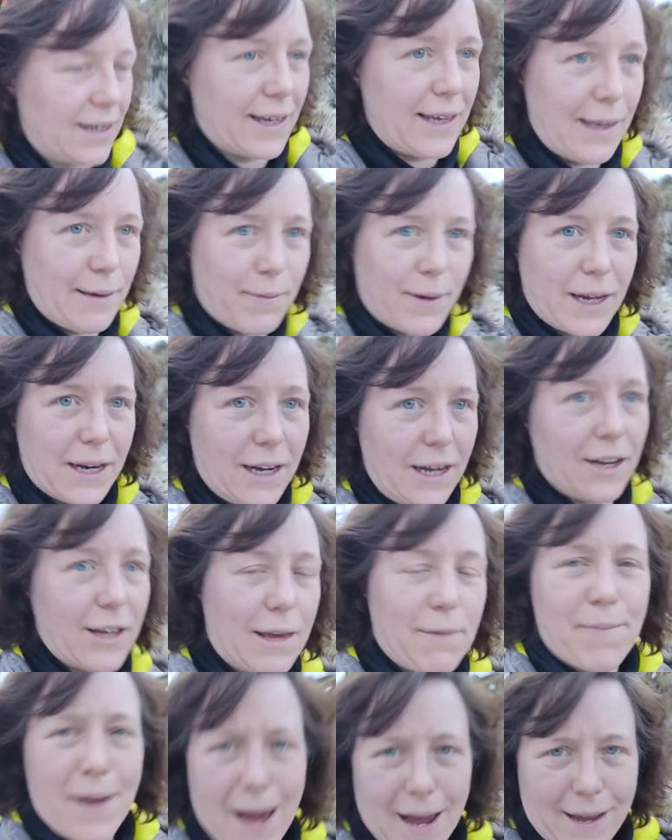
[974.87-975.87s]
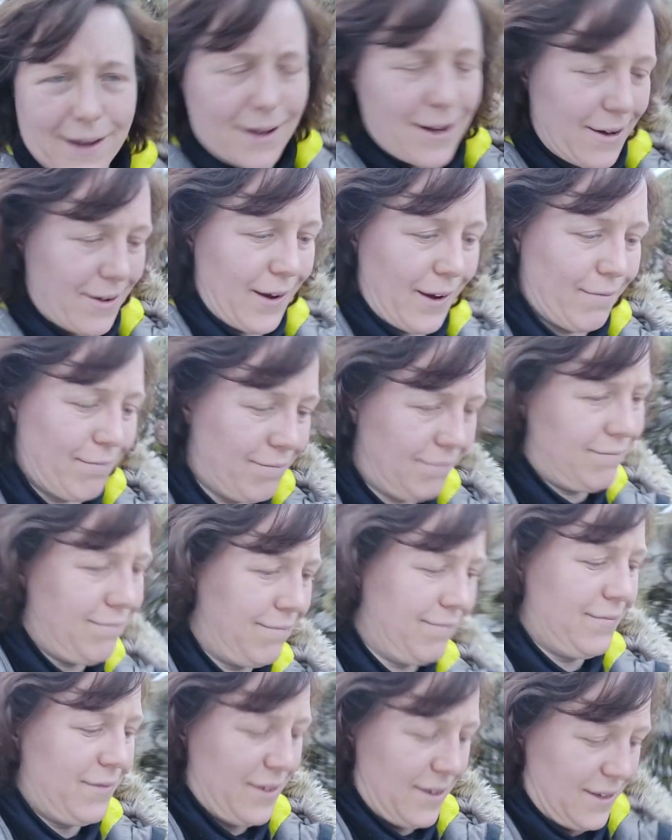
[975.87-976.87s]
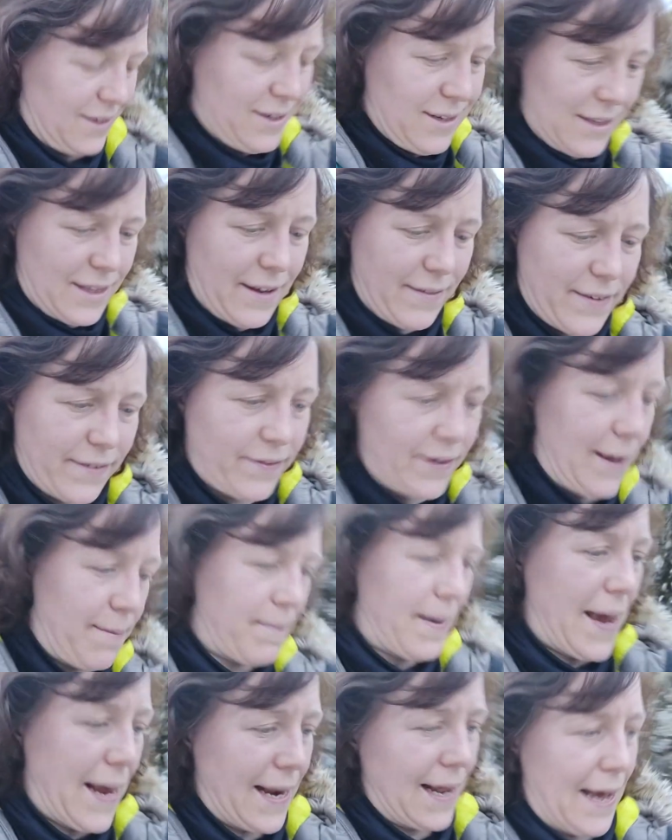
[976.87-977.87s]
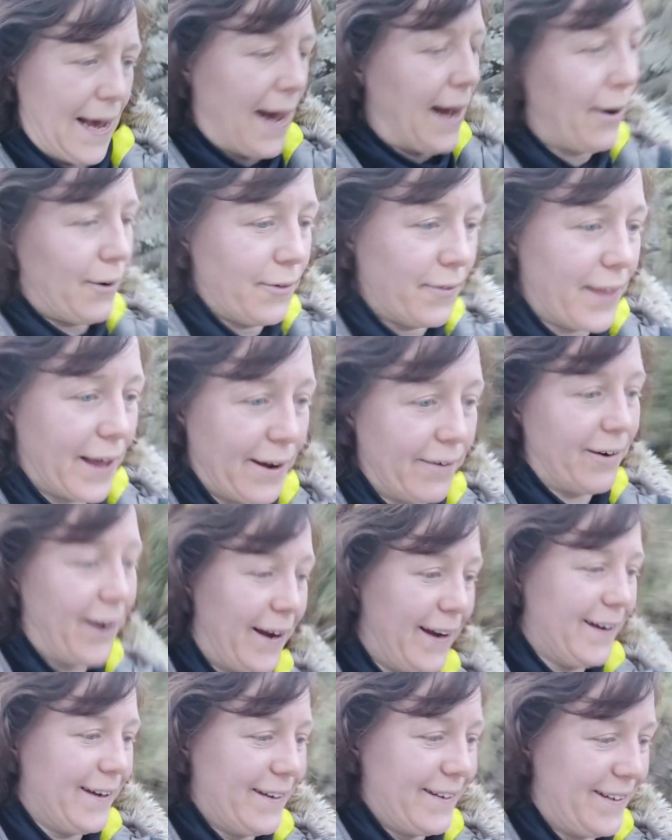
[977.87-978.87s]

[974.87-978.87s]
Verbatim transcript: I keep kind of looking back and going, they've definitely made it out of there, right?